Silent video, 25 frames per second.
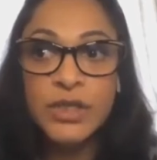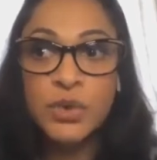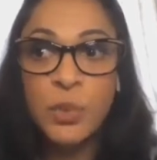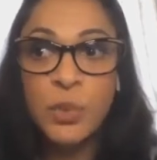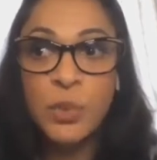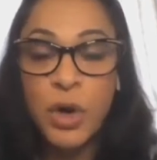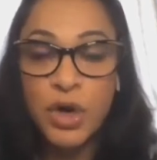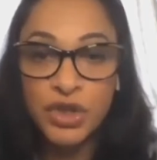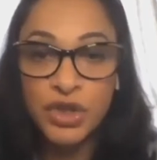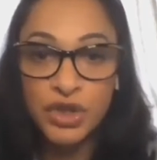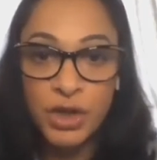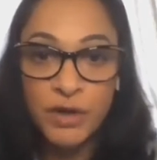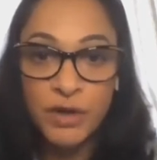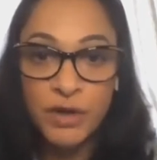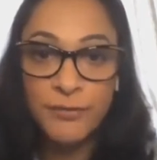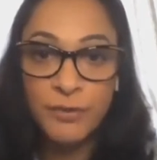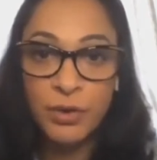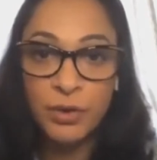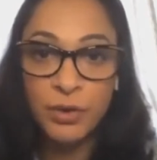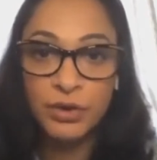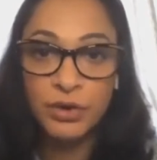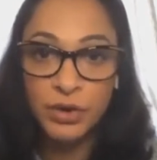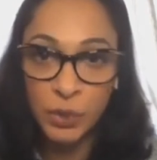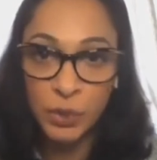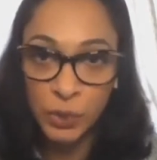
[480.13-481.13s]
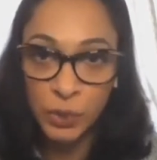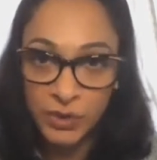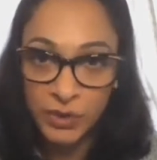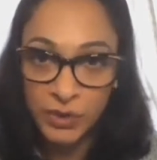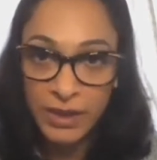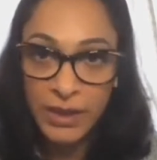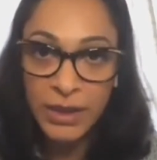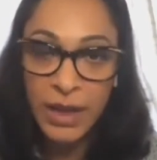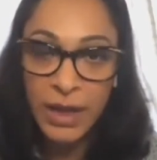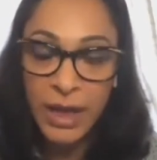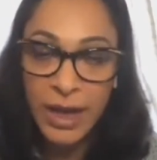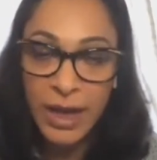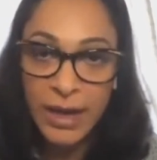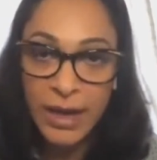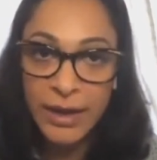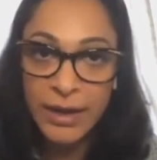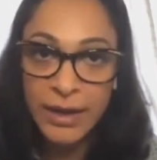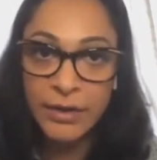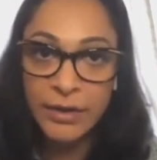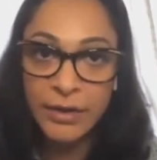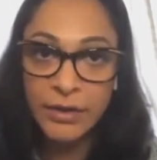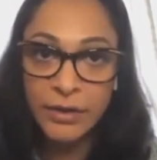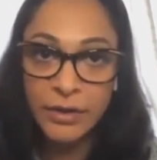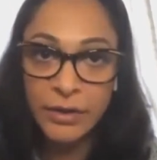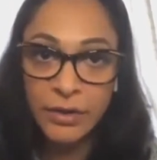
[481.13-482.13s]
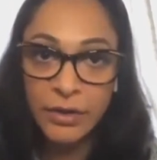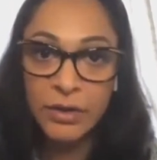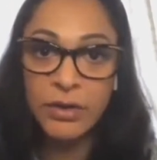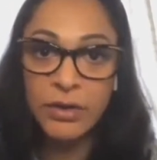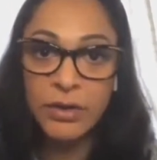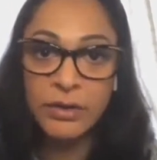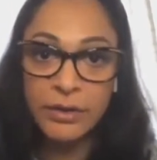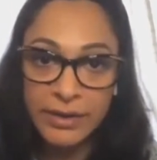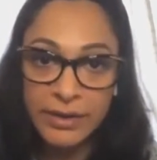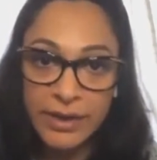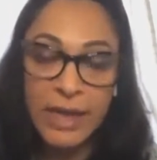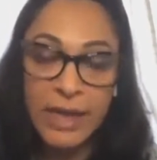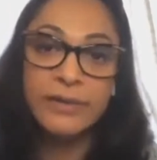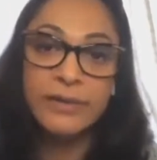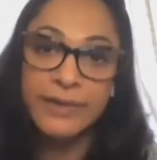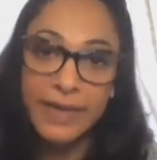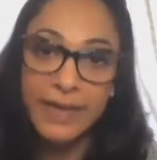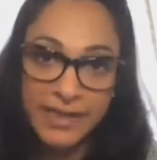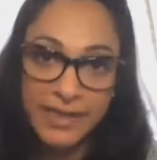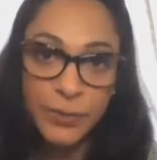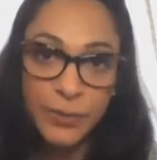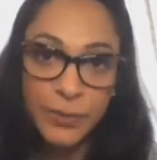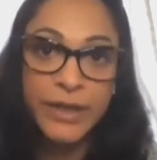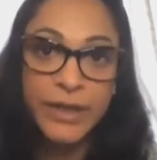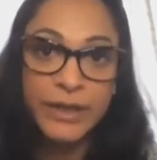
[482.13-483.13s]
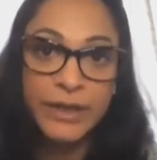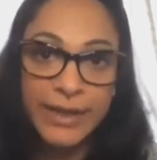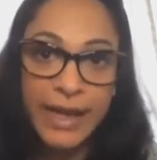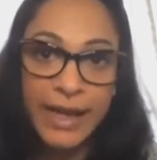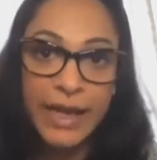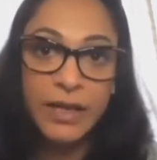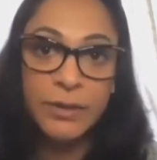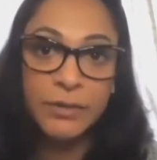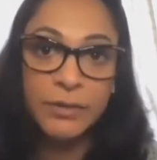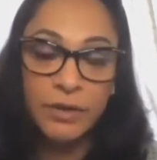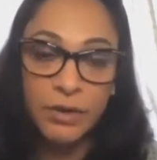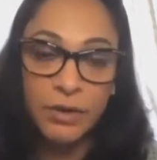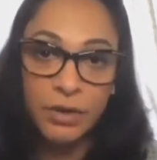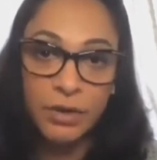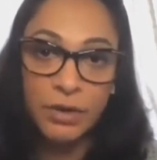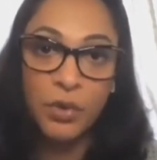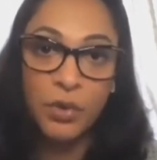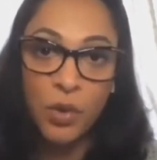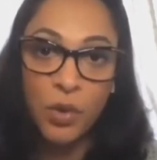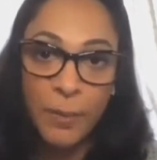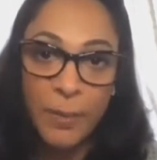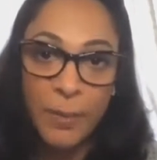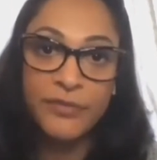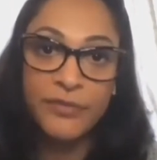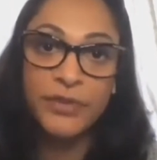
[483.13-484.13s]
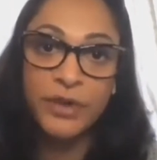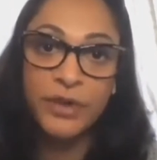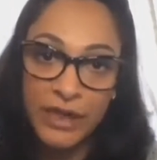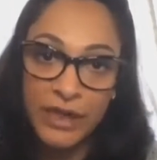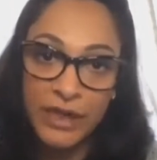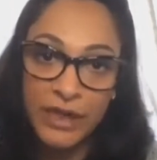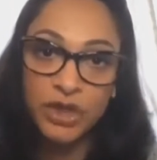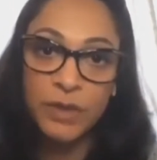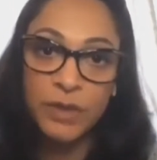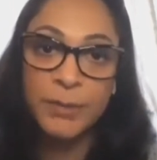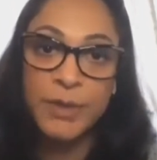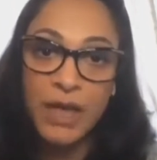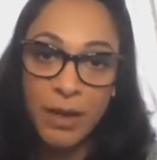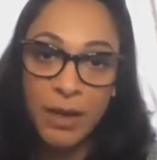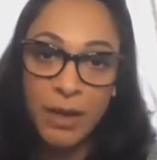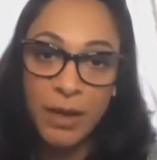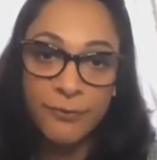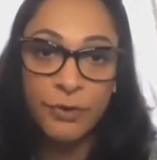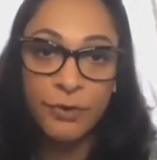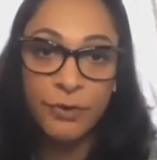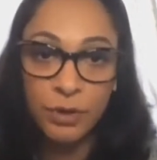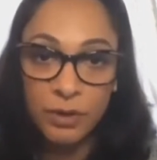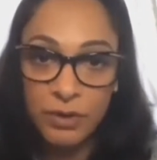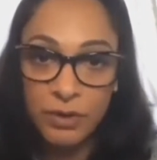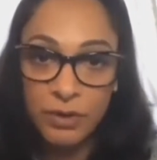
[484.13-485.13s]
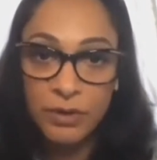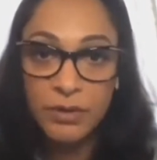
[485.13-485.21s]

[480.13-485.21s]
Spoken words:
to watch out for the dosing. And that's when it can go above the range and be harmful.